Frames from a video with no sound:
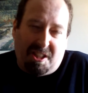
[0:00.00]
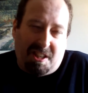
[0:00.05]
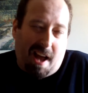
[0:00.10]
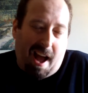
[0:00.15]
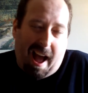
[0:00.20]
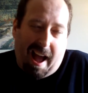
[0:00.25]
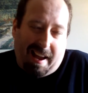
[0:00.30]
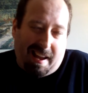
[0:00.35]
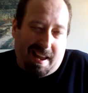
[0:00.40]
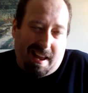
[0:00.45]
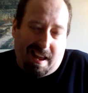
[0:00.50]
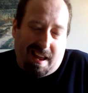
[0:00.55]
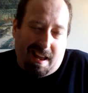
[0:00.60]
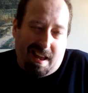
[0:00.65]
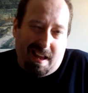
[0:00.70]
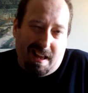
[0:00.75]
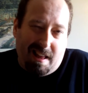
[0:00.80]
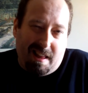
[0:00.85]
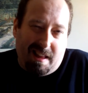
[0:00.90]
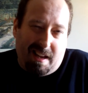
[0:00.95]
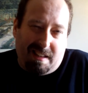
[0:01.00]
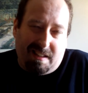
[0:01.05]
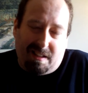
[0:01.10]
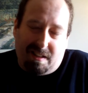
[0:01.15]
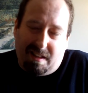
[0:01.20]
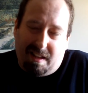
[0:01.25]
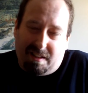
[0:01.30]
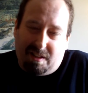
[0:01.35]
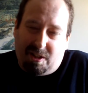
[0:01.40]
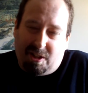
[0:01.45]
tacky.
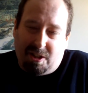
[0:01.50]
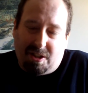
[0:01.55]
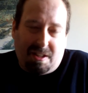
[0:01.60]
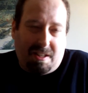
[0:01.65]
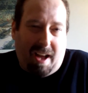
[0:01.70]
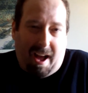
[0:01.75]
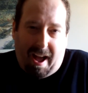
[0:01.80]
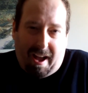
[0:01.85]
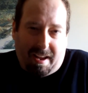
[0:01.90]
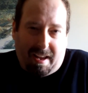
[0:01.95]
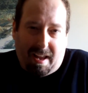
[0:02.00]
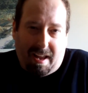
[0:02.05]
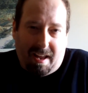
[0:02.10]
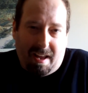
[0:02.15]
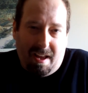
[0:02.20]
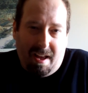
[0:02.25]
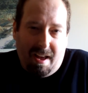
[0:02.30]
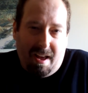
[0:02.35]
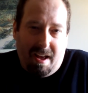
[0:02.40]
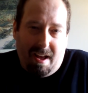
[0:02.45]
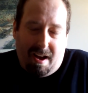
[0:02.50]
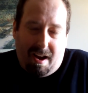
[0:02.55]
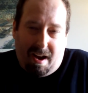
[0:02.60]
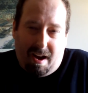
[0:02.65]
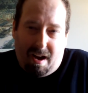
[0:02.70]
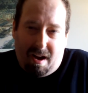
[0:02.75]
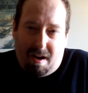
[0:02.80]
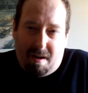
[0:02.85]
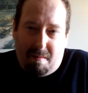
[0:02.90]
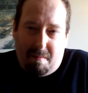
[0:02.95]
That's just tacky.
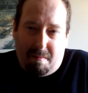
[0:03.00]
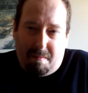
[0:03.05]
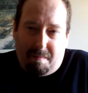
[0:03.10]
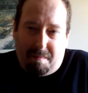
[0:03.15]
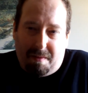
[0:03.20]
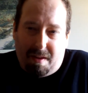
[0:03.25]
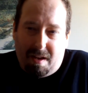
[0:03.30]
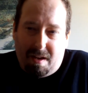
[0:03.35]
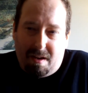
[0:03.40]
And